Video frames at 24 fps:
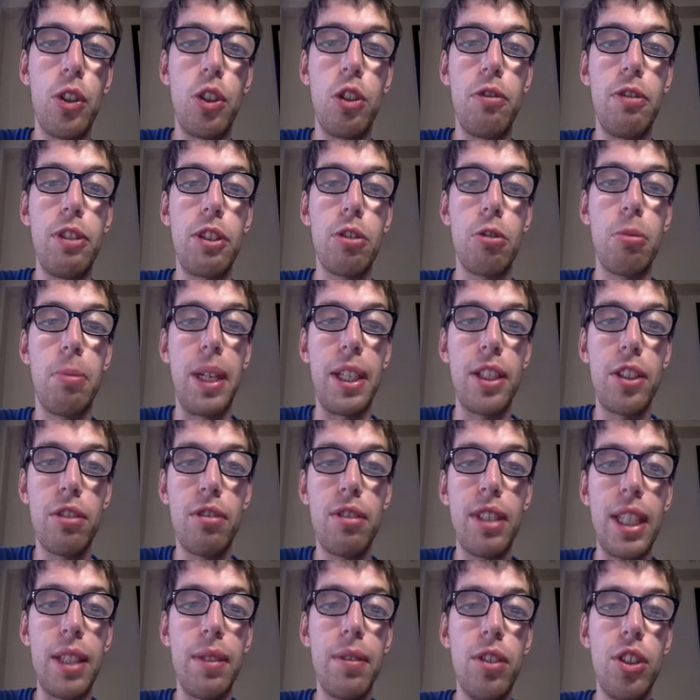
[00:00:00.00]
or divisible by
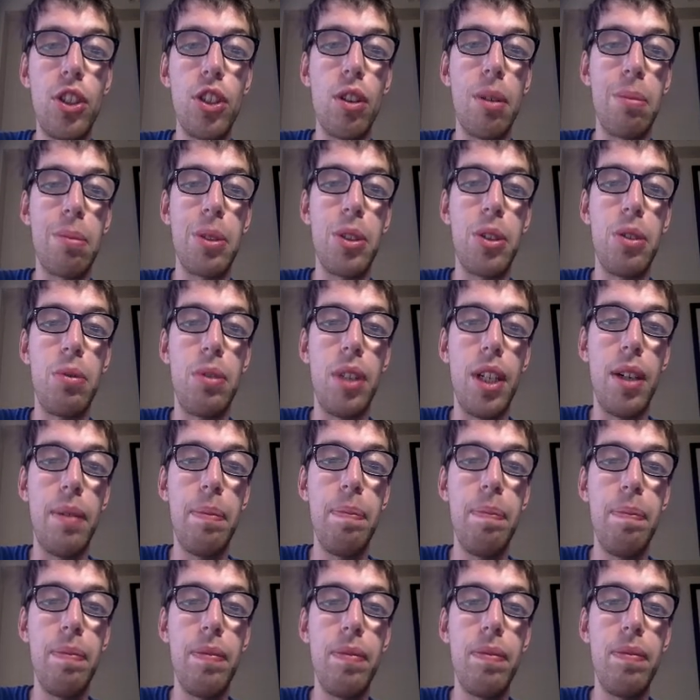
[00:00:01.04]
3. So I'm going to do
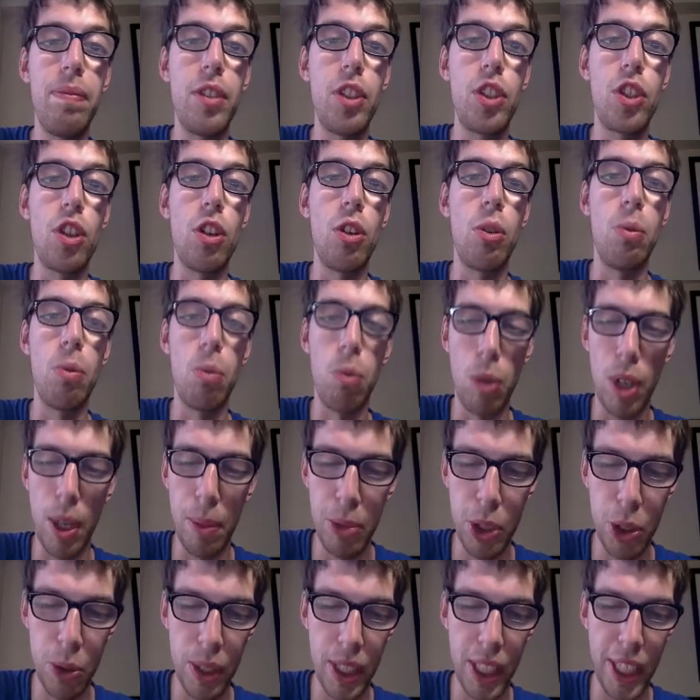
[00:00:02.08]
num. So what I'm
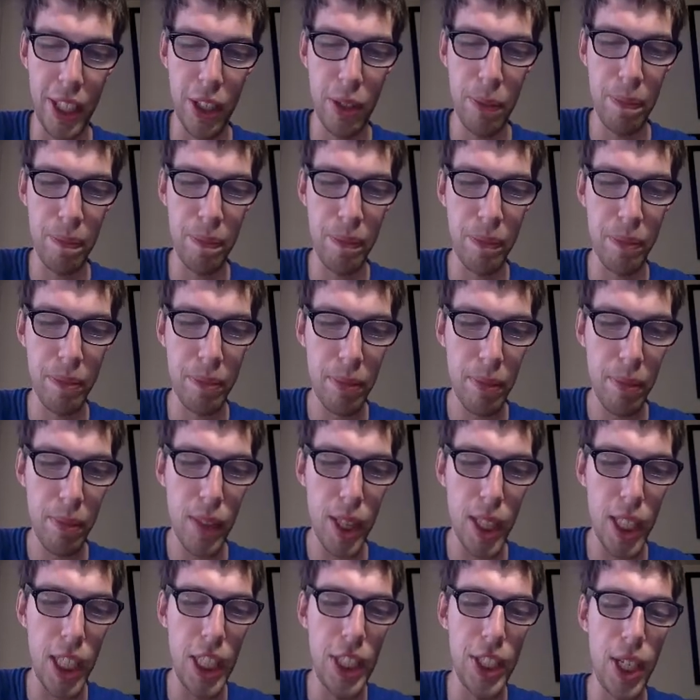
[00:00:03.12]
doing here
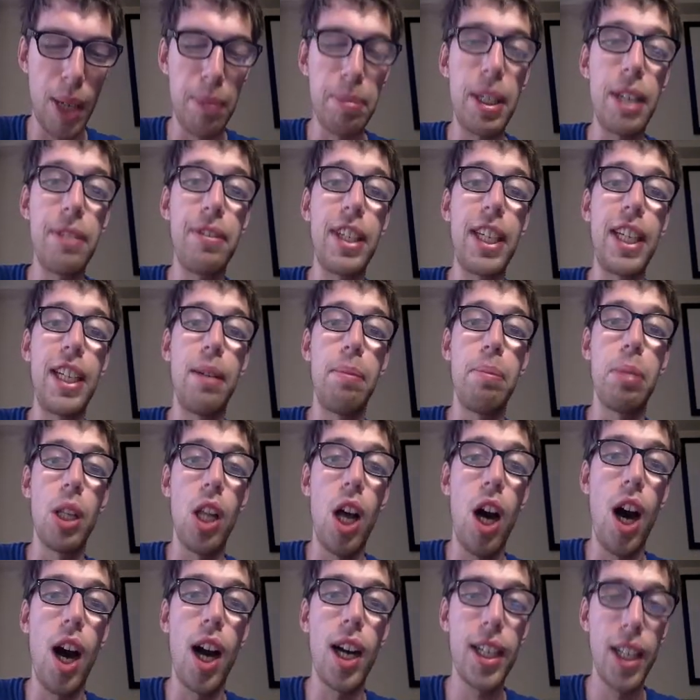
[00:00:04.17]
is I'm giving it a
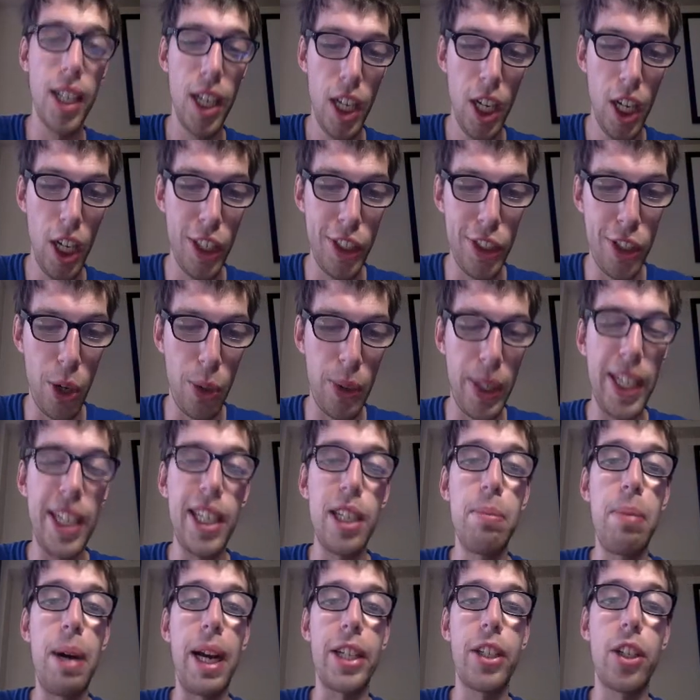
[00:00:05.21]
block
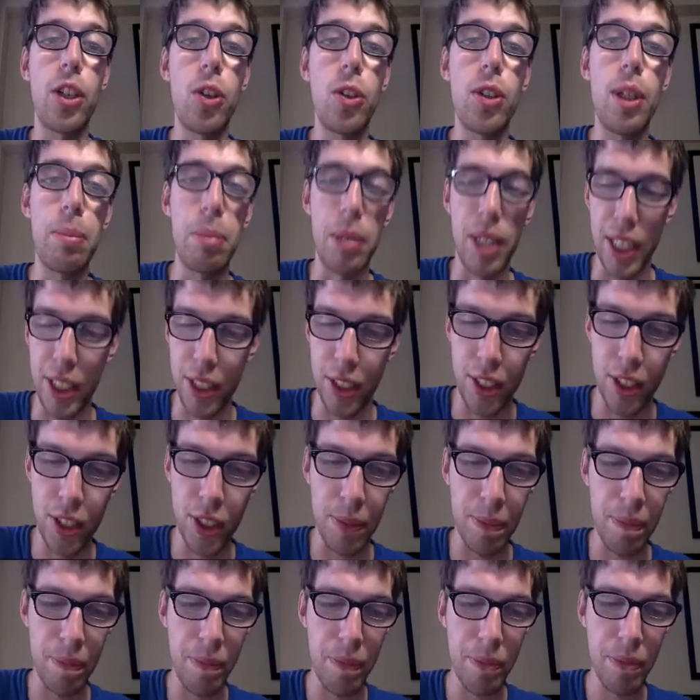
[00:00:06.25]
donated by curly braces.
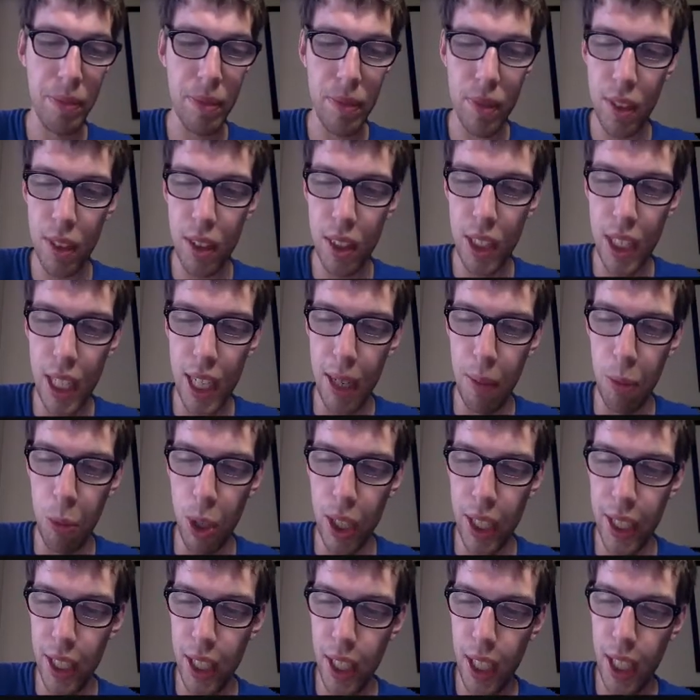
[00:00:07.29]
And
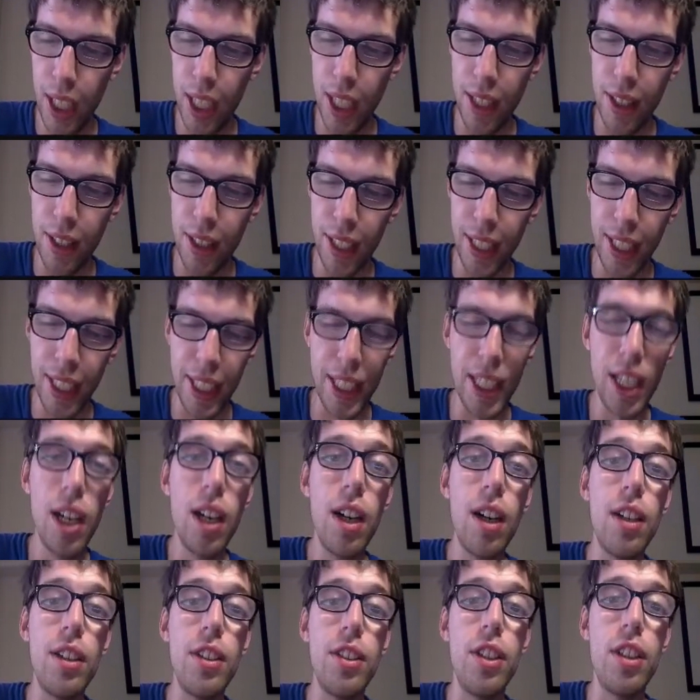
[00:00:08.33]
what the
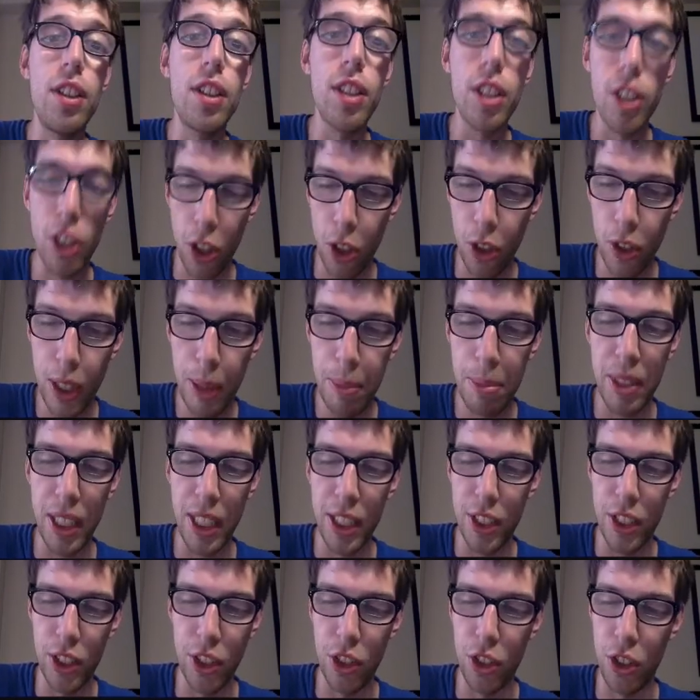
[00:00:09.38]
curly
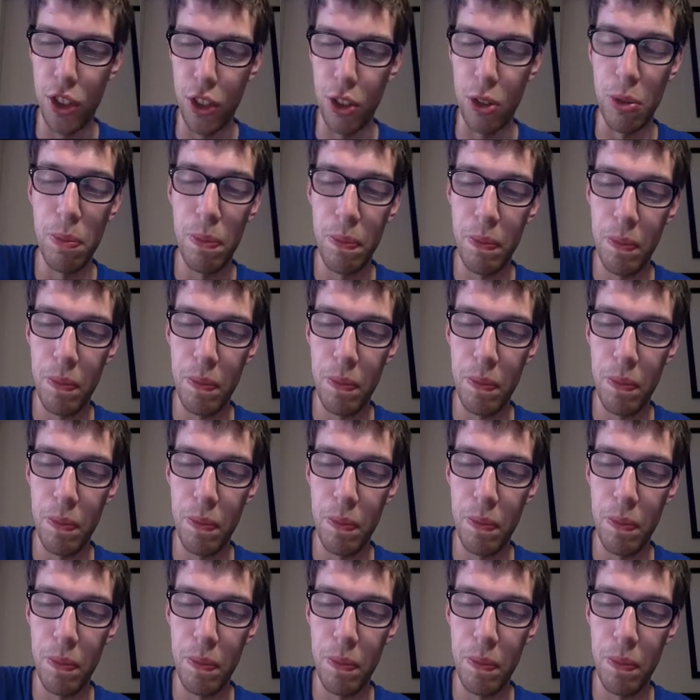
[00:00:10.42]
braces do